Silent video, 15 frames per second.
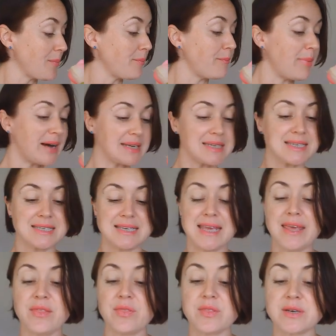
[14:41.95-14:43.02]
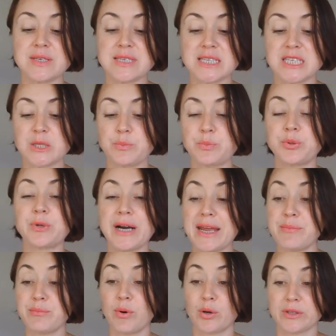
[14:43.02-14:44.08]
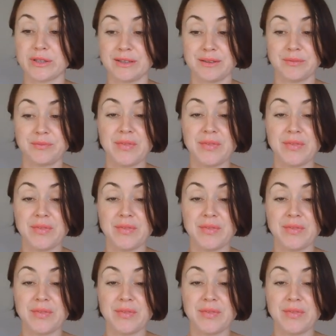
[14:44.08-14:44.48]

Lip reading: but in the spray bottle,